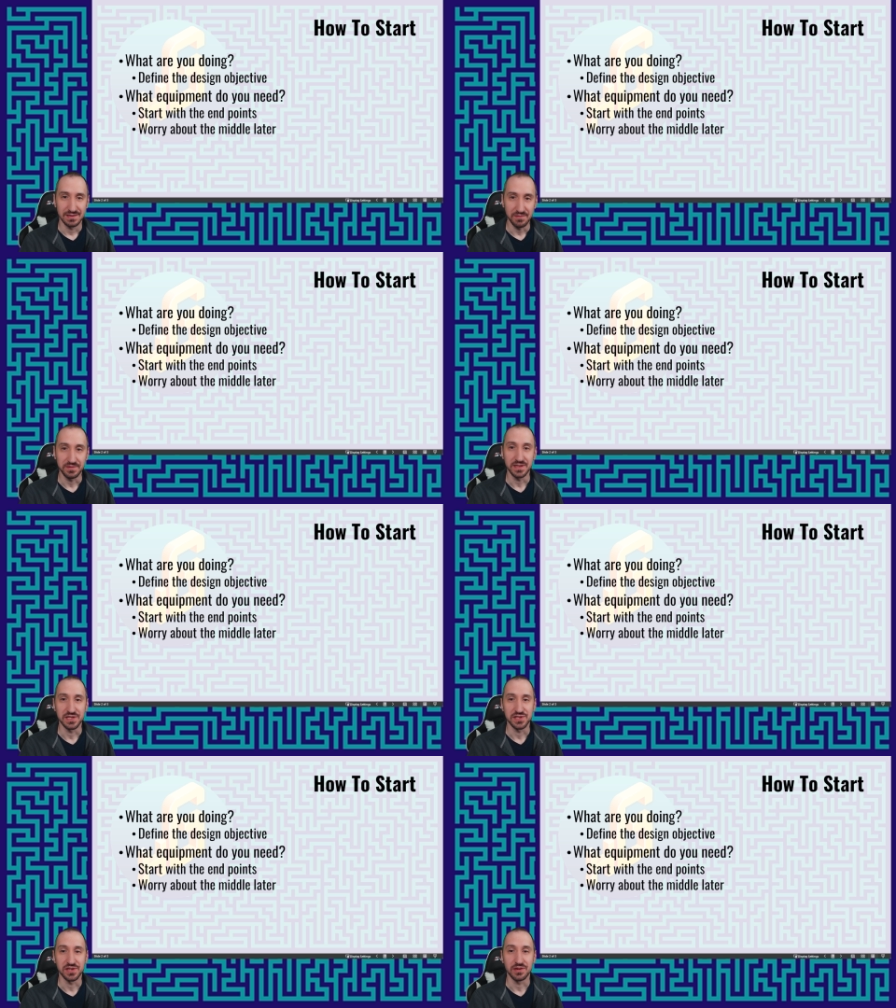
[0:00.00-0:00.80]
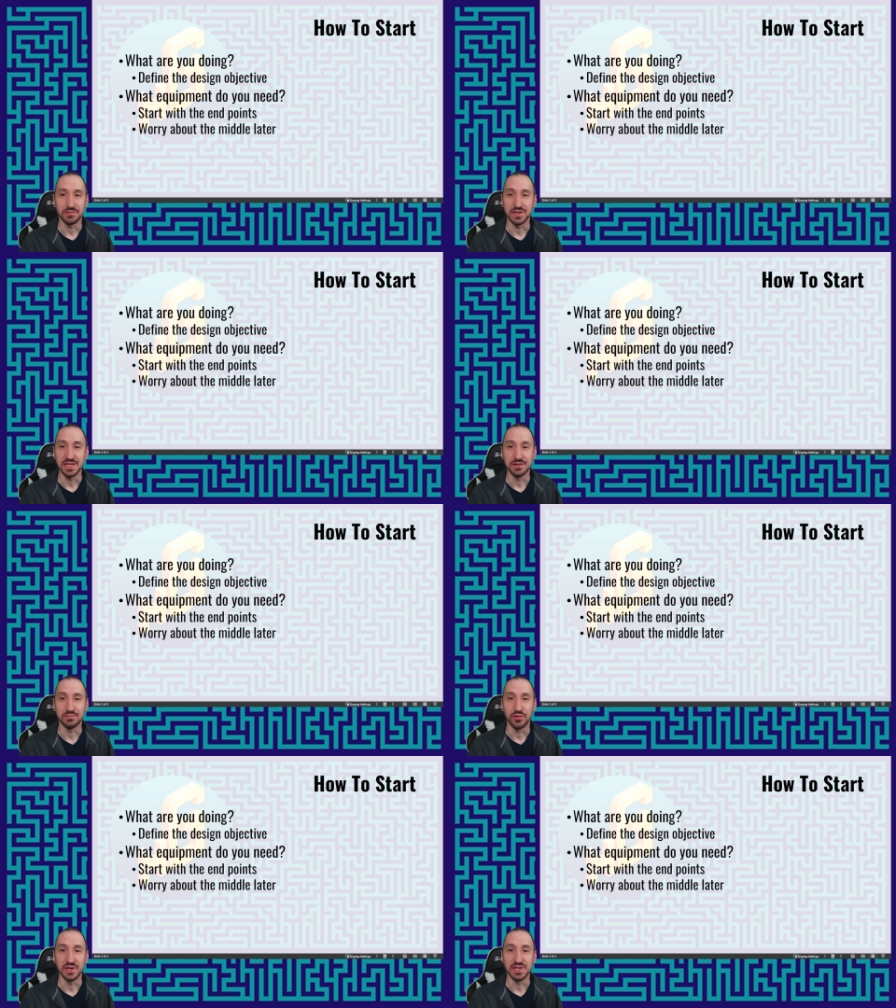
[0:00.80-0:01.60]
Definitely start with the
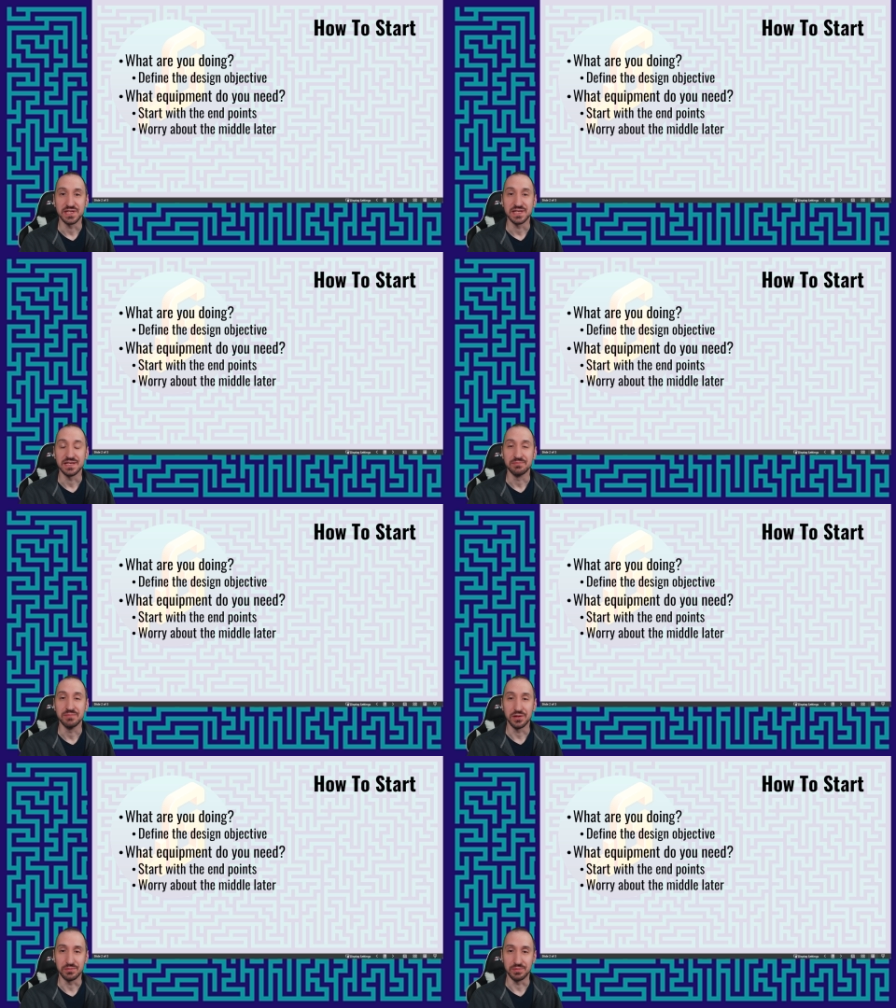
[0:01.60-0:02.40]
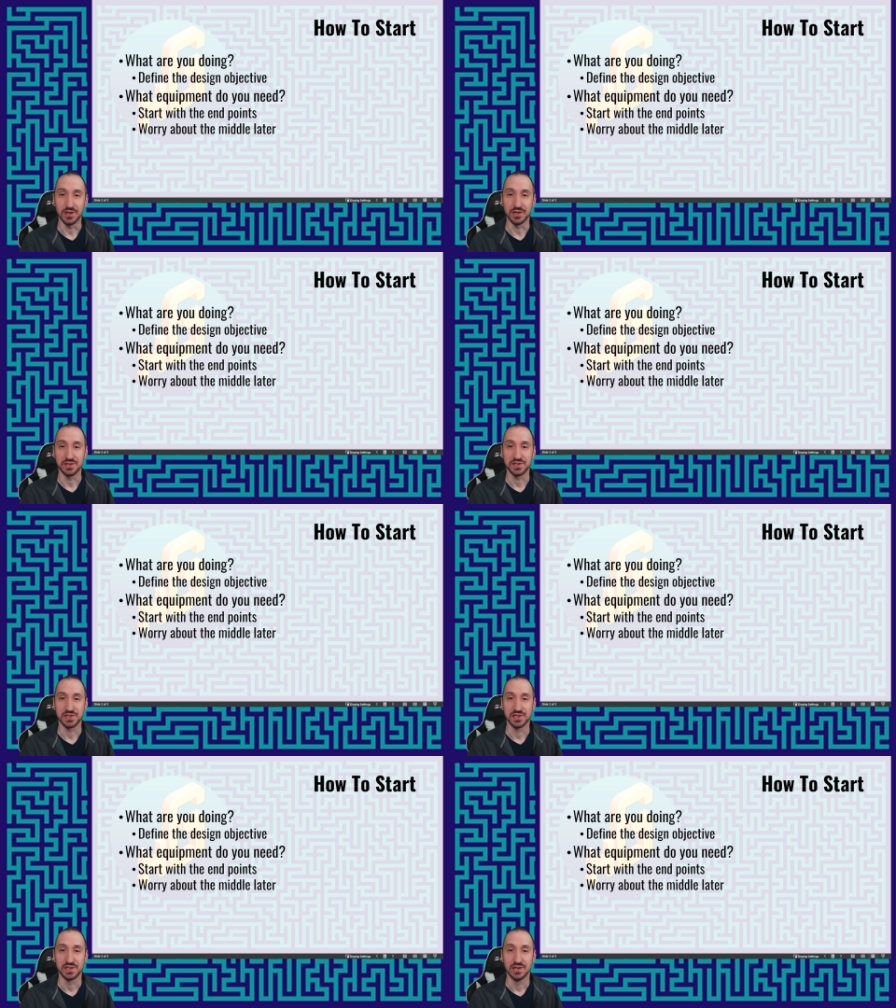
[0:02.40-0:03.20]
endpoints and the middle parts
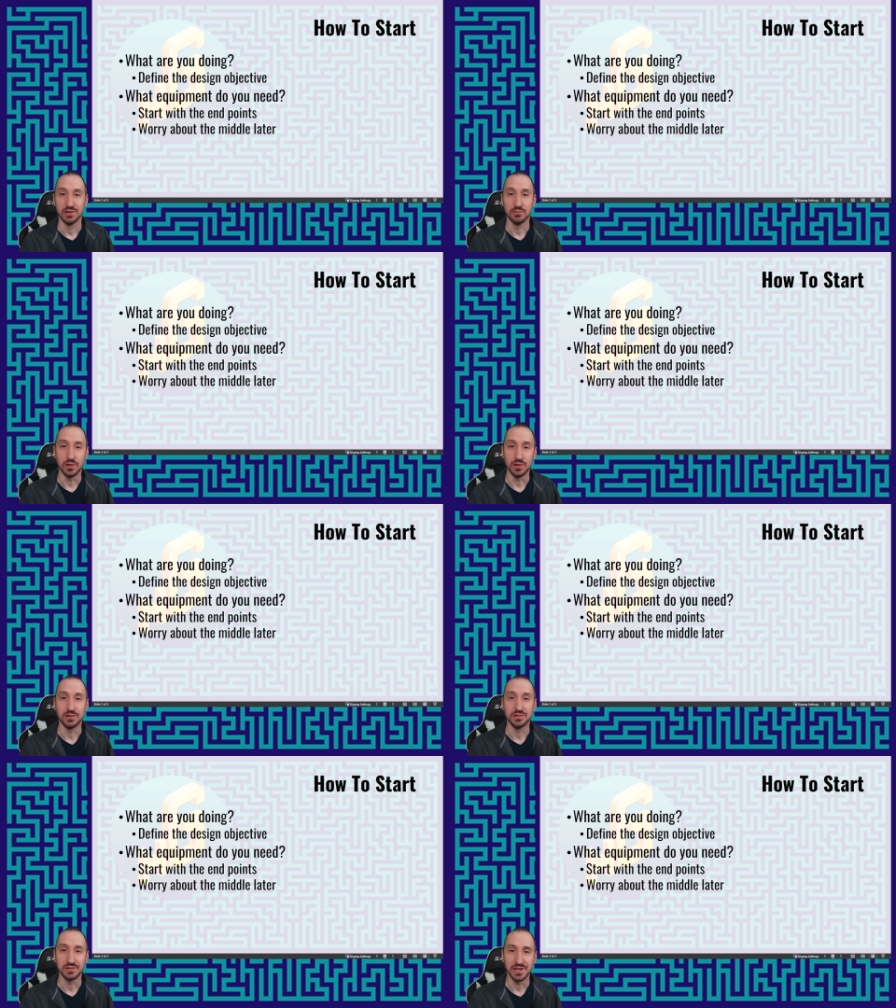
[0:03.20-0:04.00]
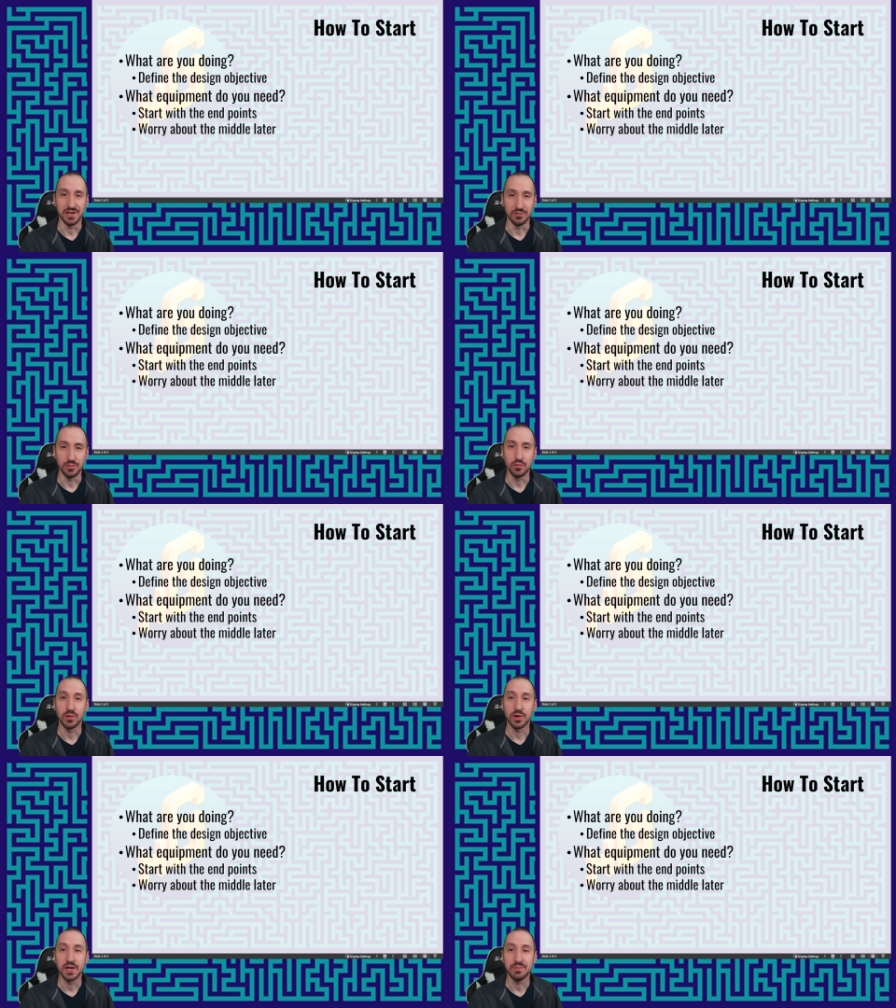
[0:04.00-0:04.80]
we'll, you know, we'll
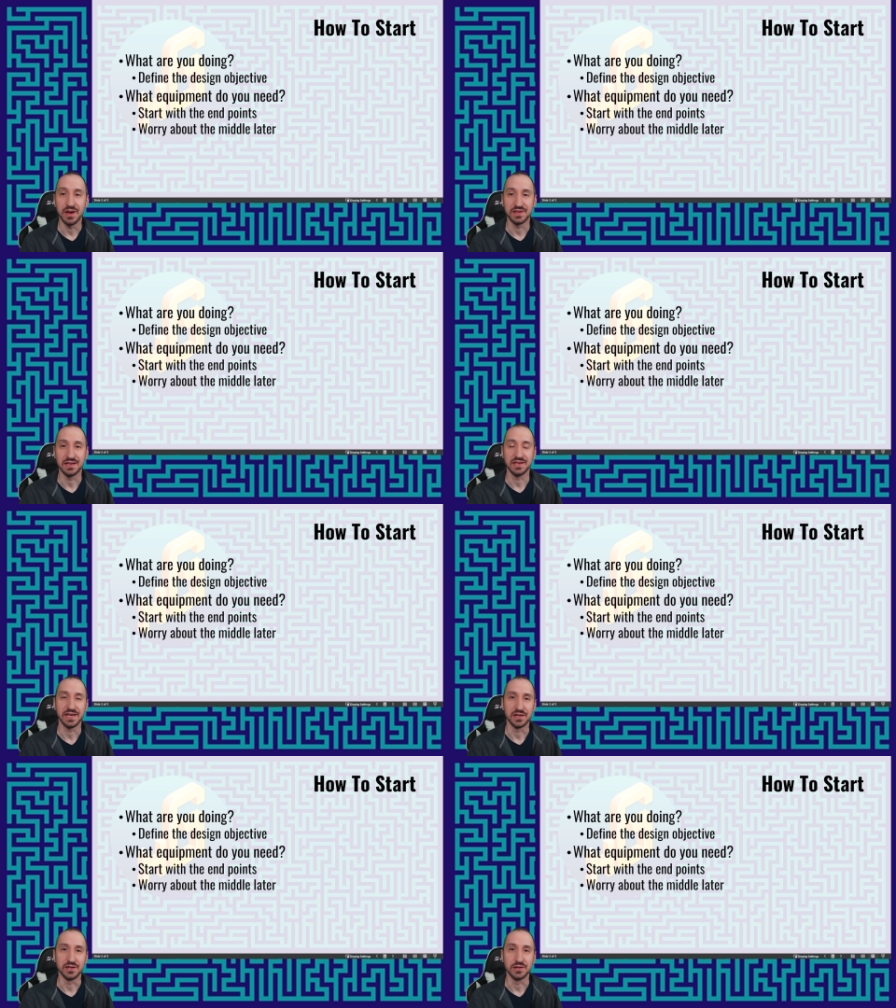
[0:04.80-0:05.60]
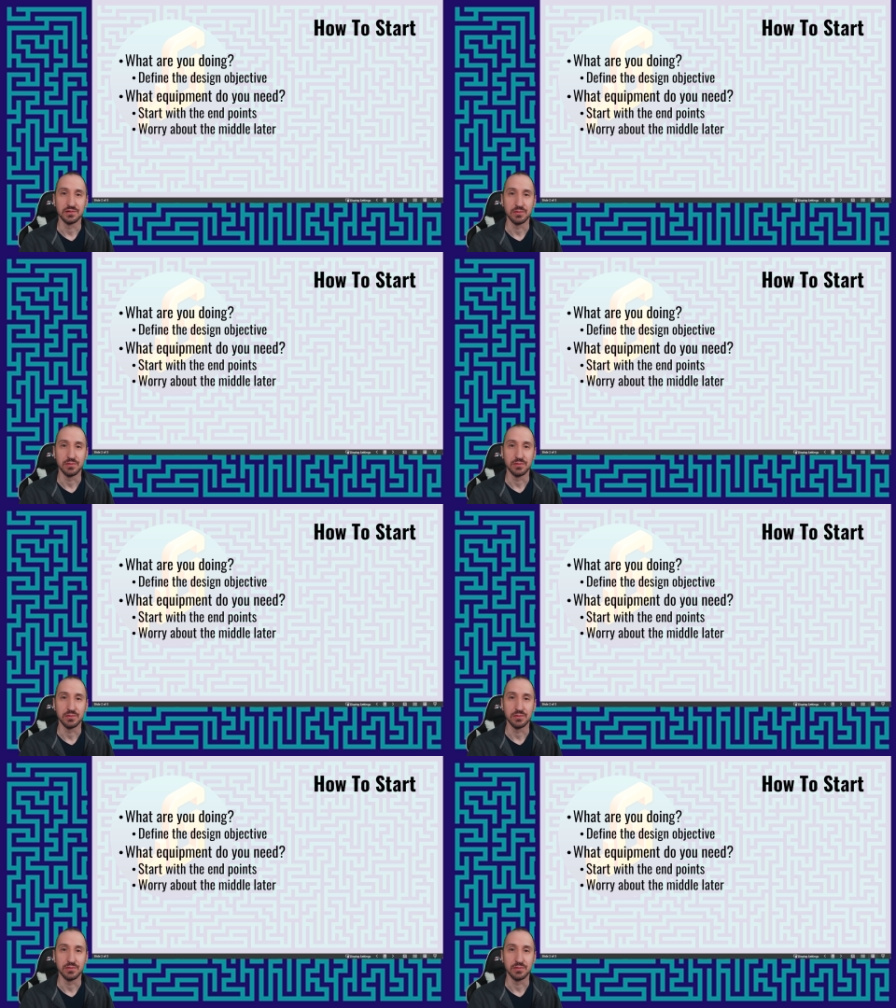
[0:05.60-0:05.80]
worry about that later.